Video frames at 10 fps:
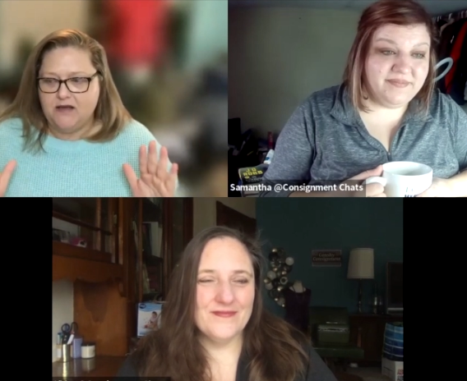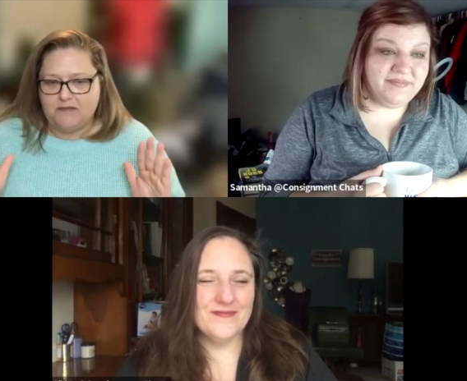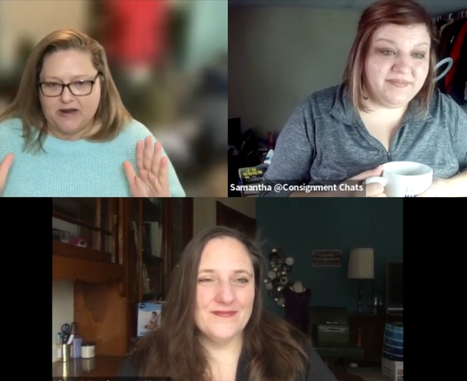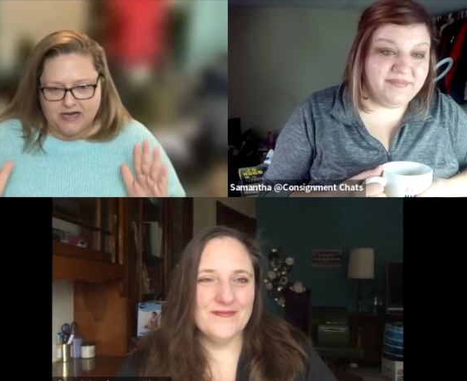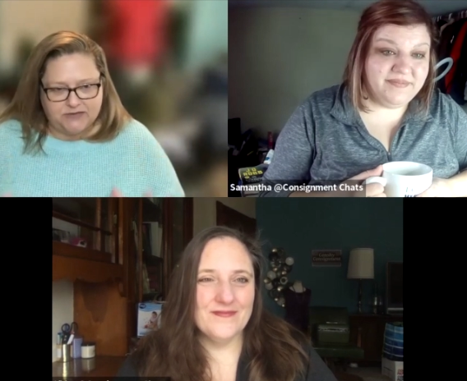
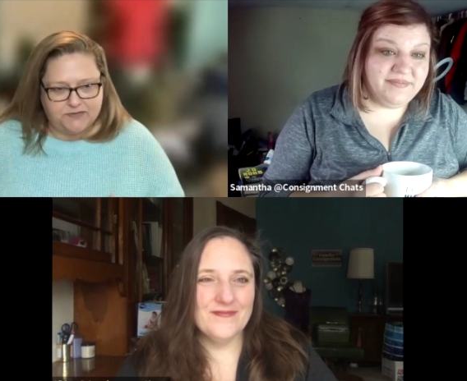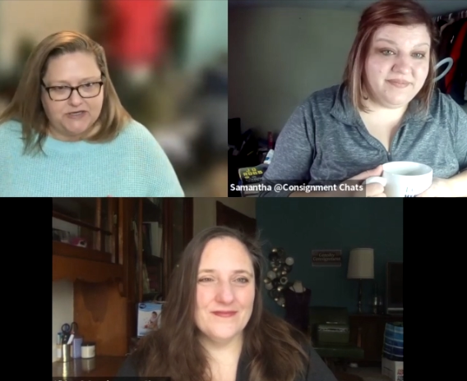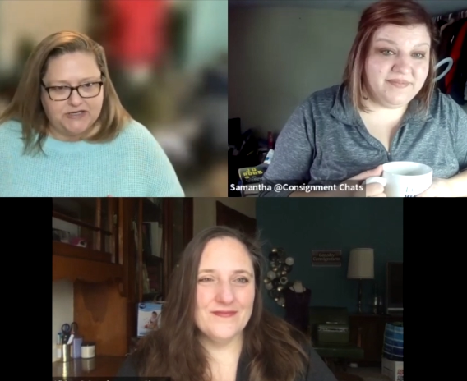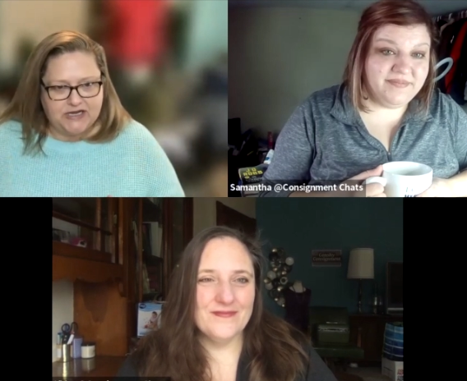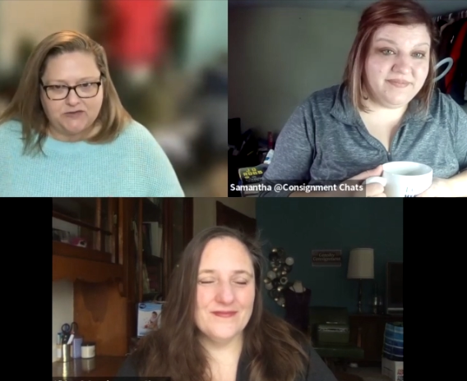Speaker 1: My
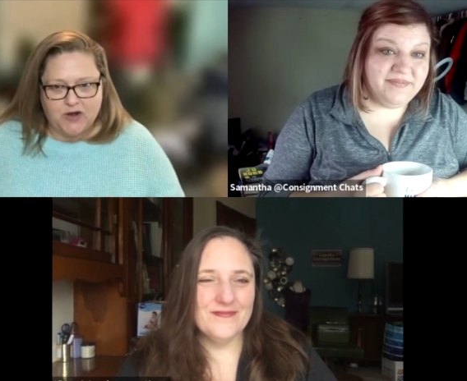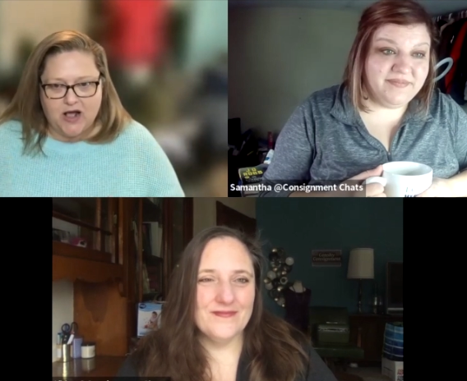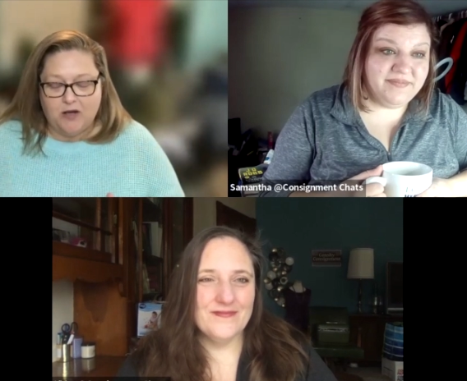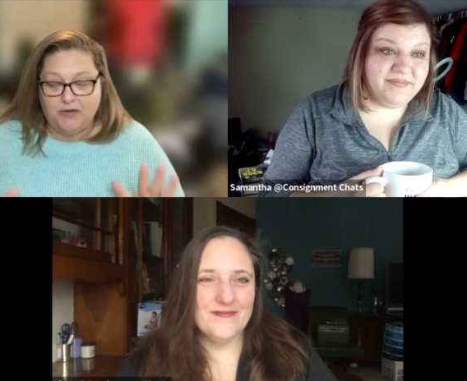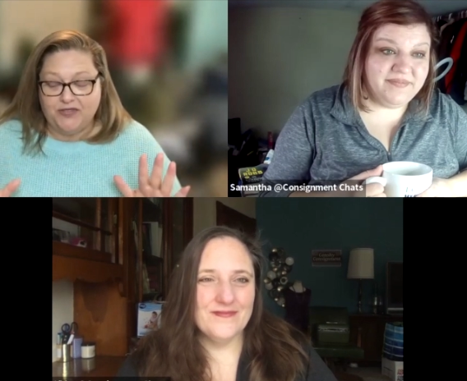husband does
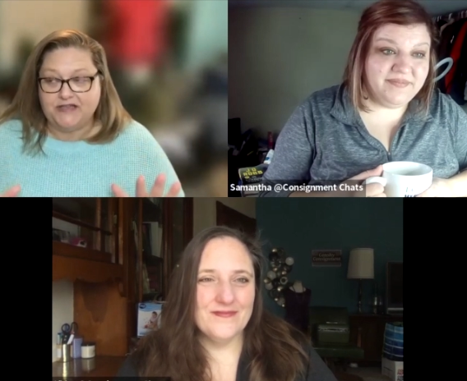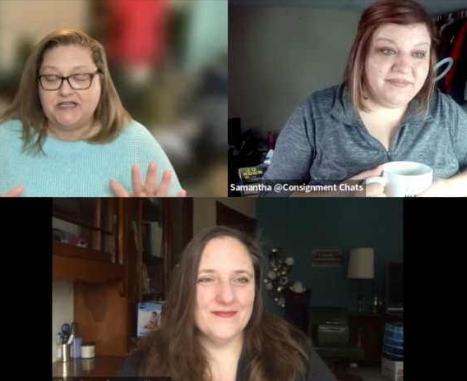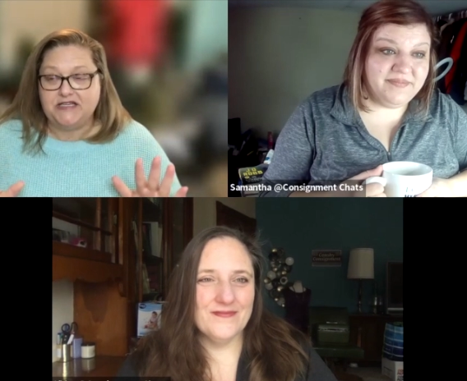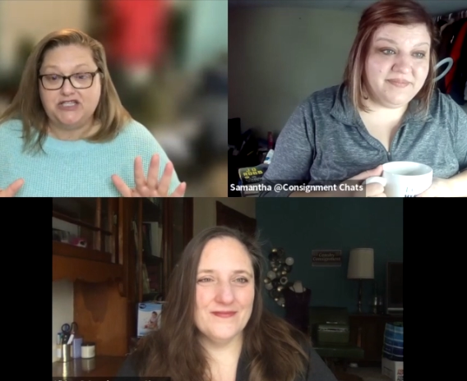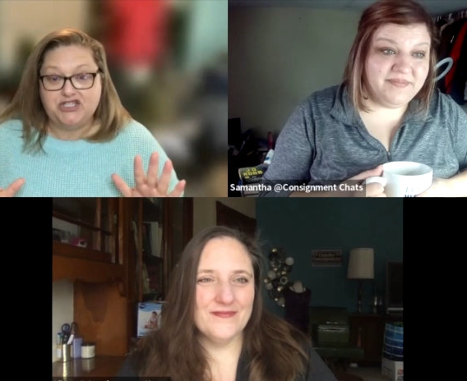well, but this
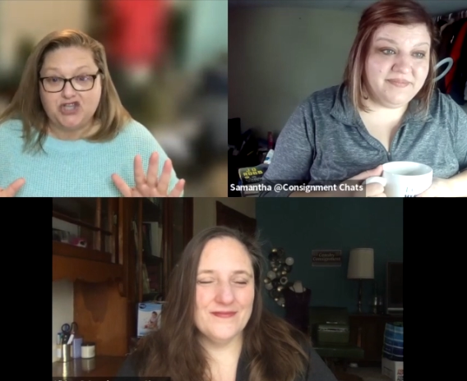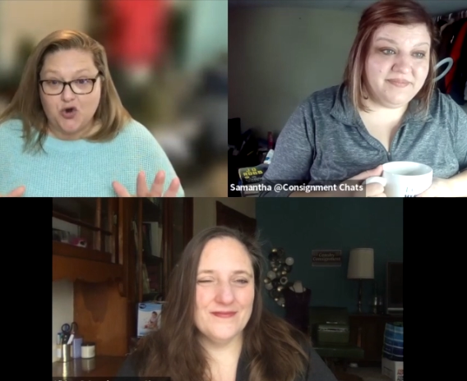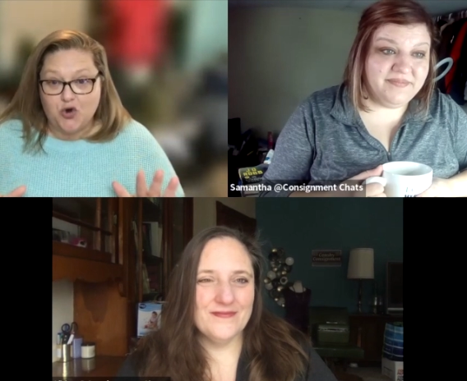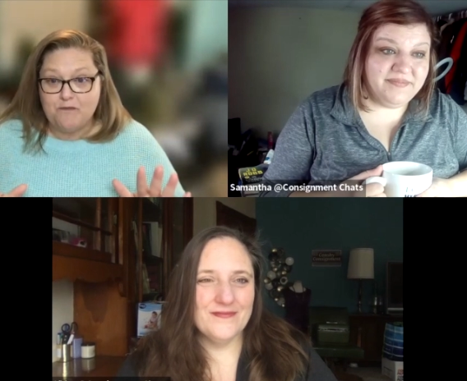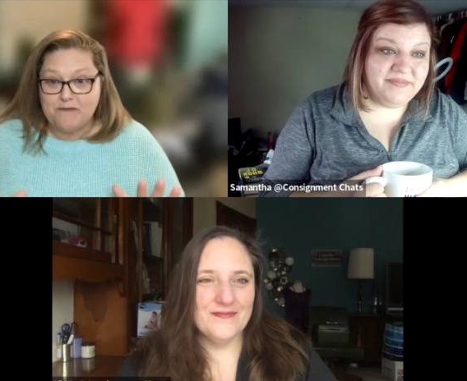is
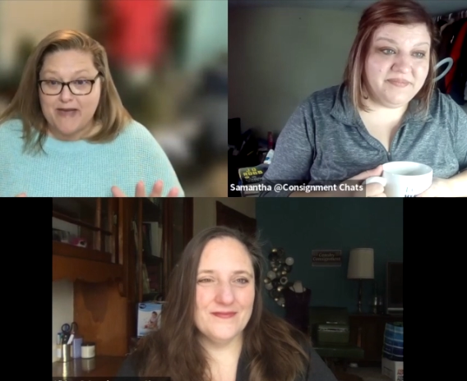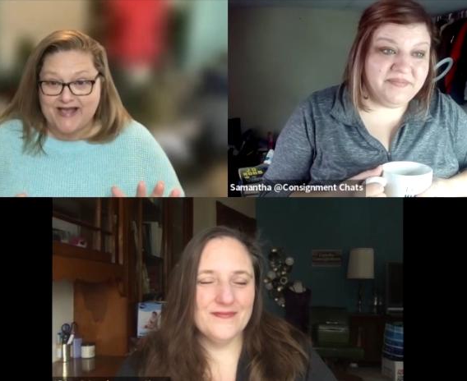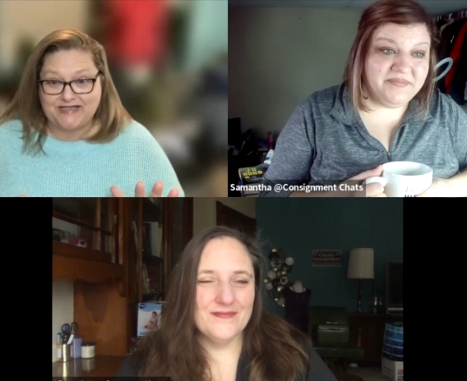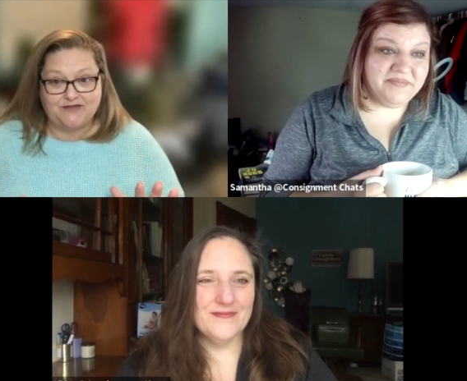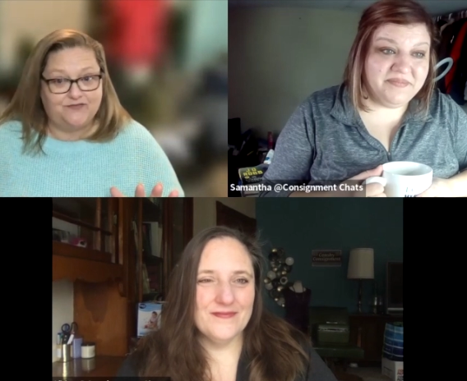so
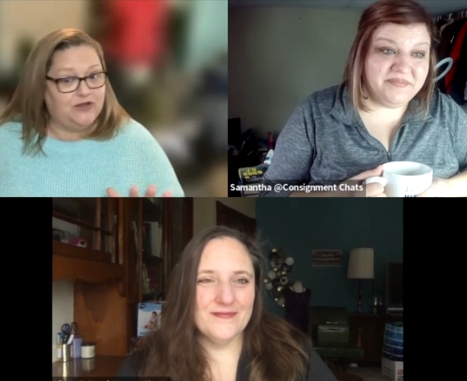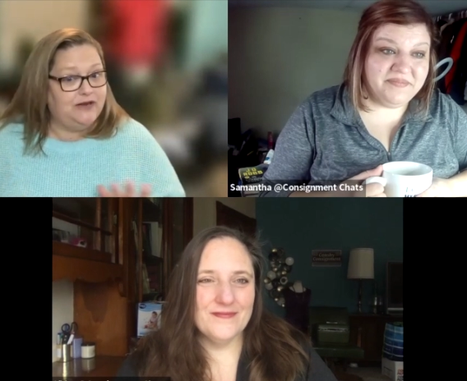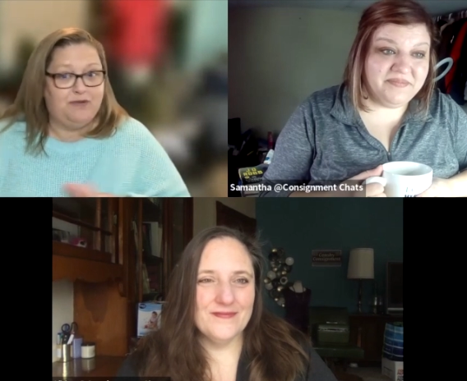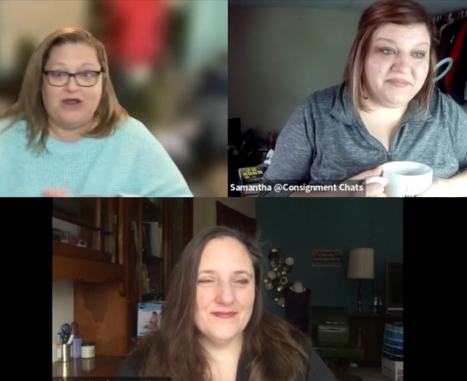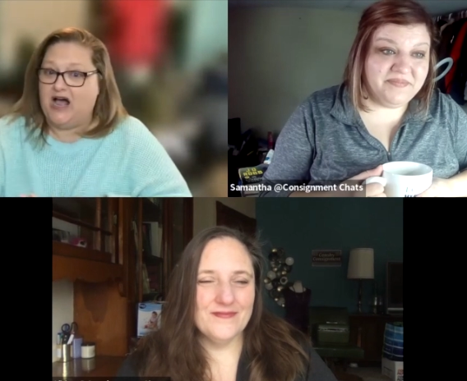massively
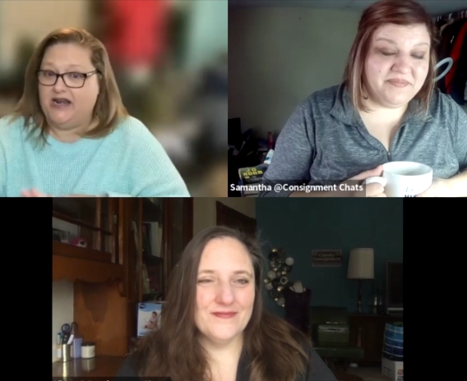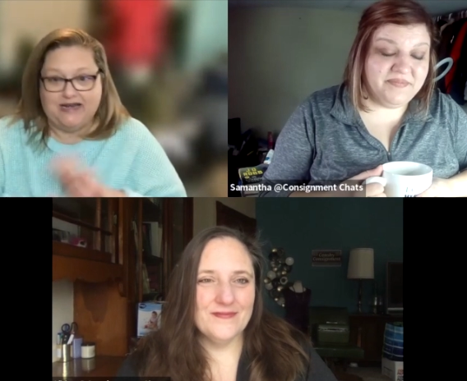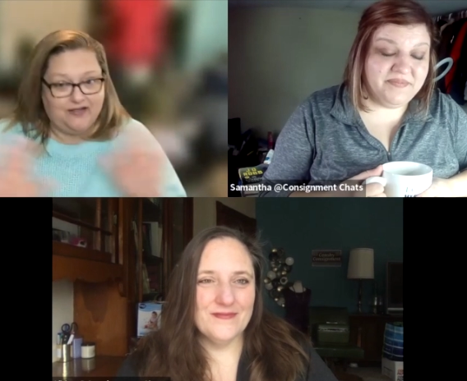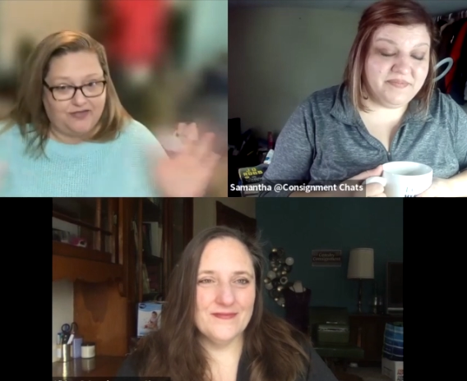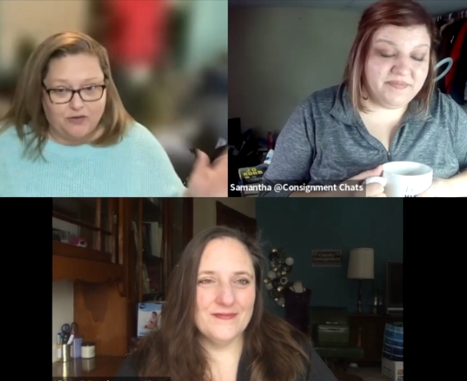beyond
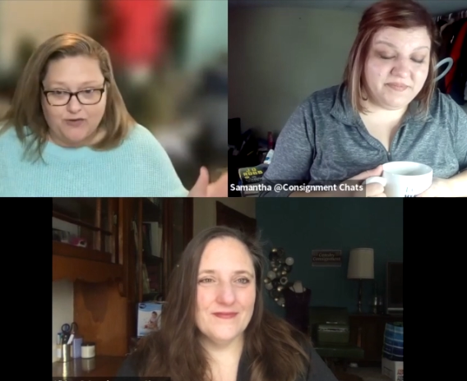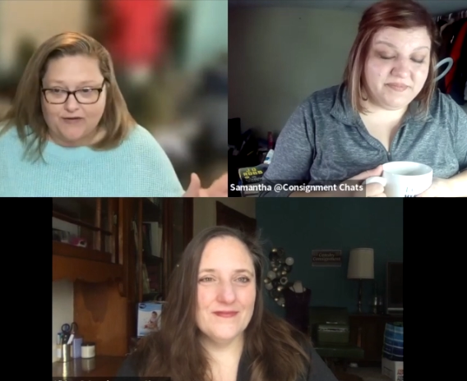anything we've